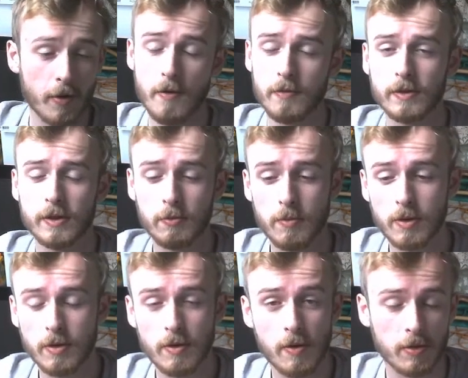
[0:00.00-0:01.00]
hopefully we'll be
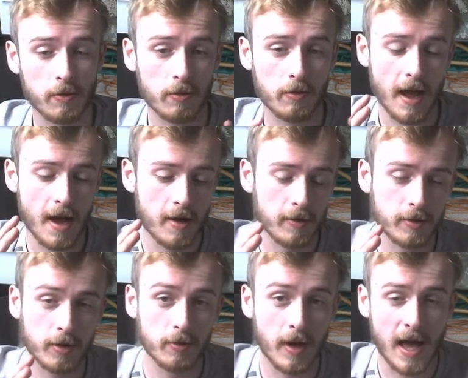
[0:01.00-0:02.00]
going through how
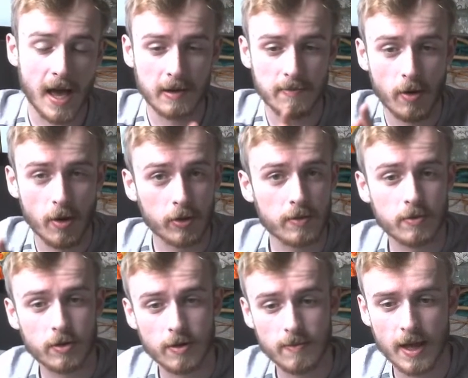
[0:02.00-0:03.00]
to add
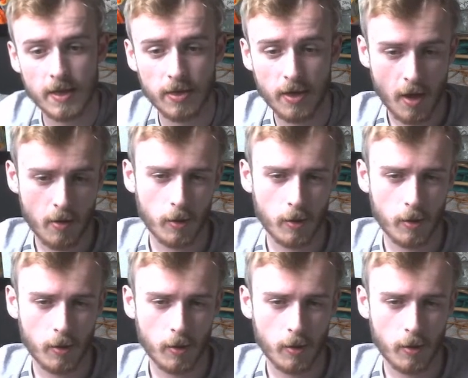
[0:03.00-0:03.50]
multiple commands.